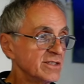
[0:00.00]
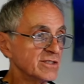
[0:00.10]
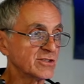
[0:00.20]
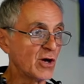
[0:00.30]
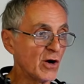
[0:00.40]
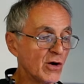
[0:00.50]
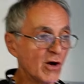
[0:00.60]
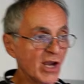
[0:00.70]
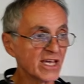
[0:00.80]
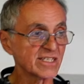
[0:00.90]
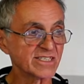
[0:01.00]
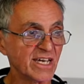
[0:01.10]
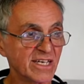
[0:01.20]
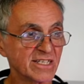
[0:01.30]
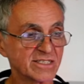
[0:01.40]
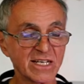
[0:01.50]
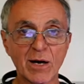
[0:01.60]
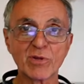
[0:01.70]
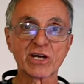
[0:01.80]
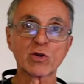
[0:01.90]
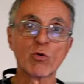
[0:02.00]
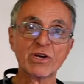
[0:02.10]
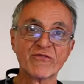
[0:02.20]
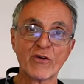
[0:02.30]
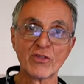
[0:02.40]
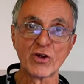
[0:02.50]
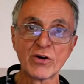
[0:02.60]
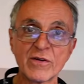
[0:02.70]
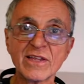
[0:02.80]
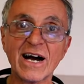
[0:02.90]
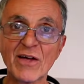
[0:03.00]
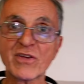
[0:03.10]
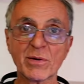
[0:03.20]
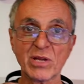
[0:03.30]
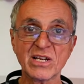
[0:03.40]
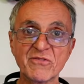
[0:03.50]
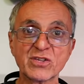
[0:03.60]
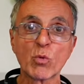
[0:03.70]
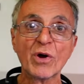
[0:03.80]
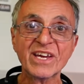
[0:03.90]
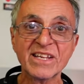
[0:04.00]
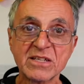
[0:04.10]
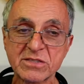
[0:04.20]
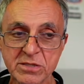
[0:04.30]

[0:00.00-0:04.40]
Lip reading: So all I can tell you is I'm not gonna go any further. I think I'm gonna leave it the way it is.